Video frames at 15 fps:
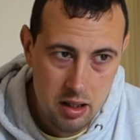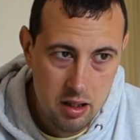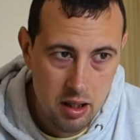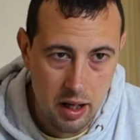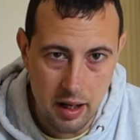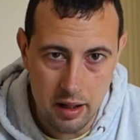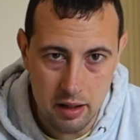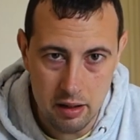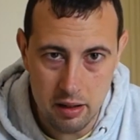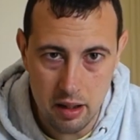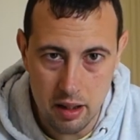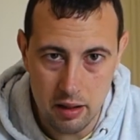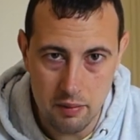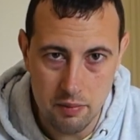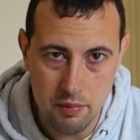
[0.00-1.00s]
and
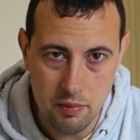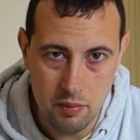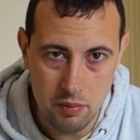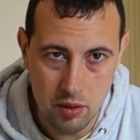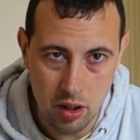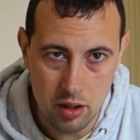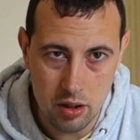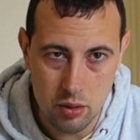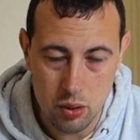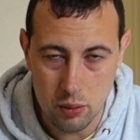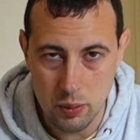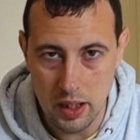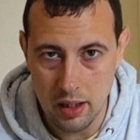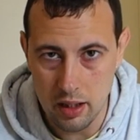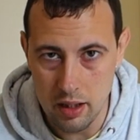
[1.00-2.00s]
not too
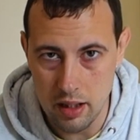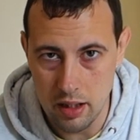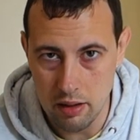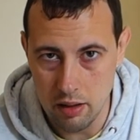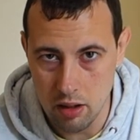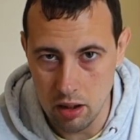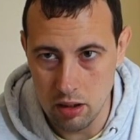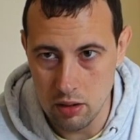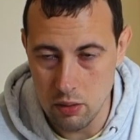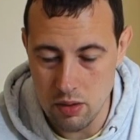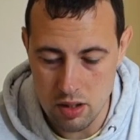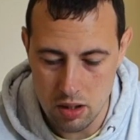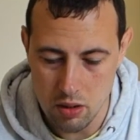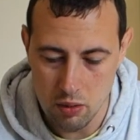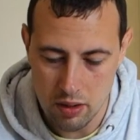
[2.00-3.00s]
quickly, not too
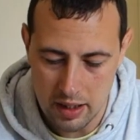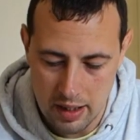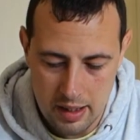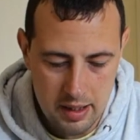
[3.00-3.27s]
slowly.